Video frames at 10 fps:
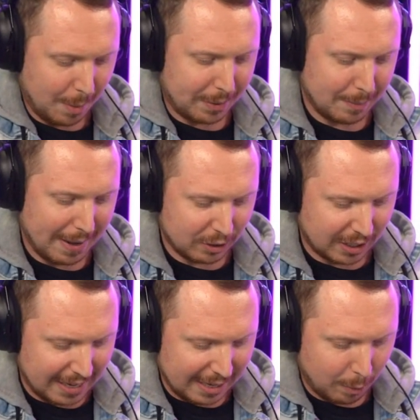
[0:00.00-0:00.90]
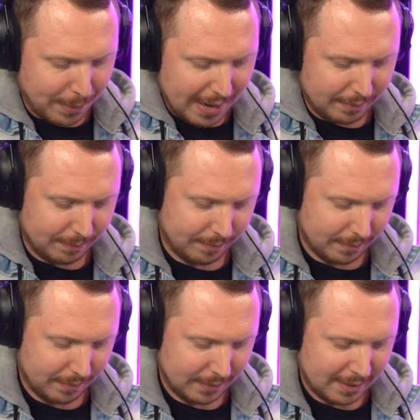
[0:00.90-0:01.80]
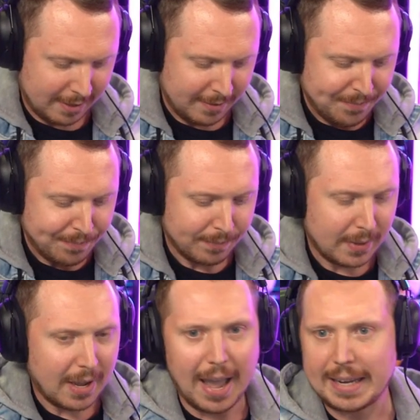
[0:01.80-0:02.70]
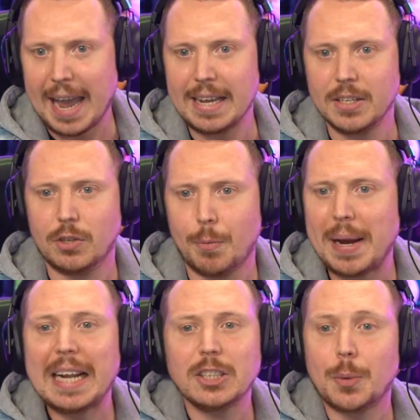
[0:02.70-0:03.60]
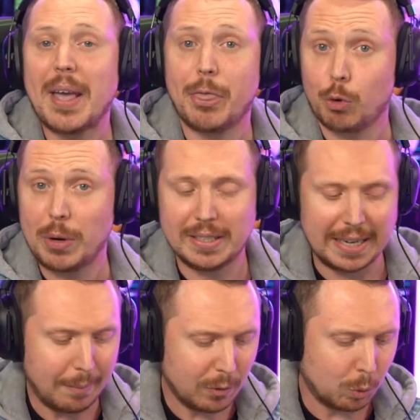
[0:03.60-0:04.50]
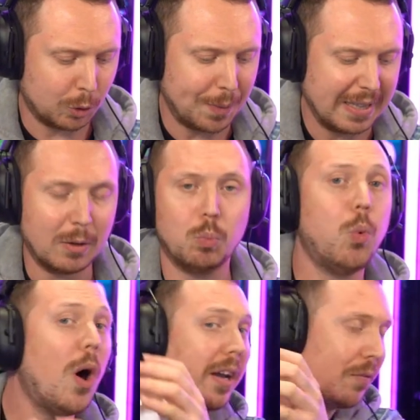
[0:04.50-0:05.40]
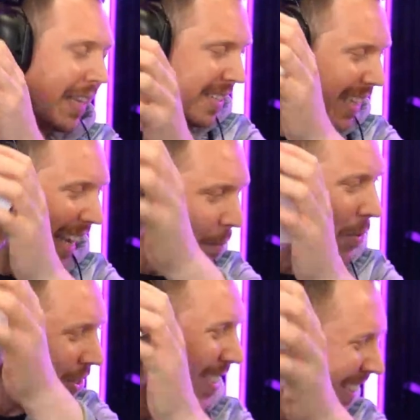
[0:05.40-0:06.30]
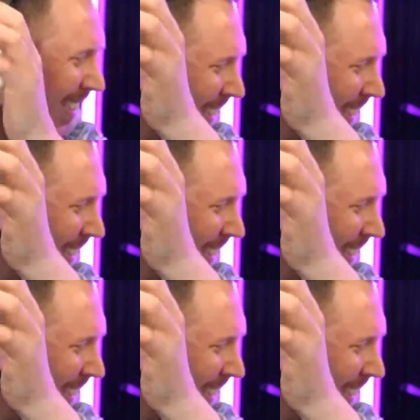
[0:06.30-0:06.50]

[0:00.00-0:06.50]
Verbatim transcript: separate them out just a little bit. Okay, so for mainland China we have three teams, which mean that one of these teams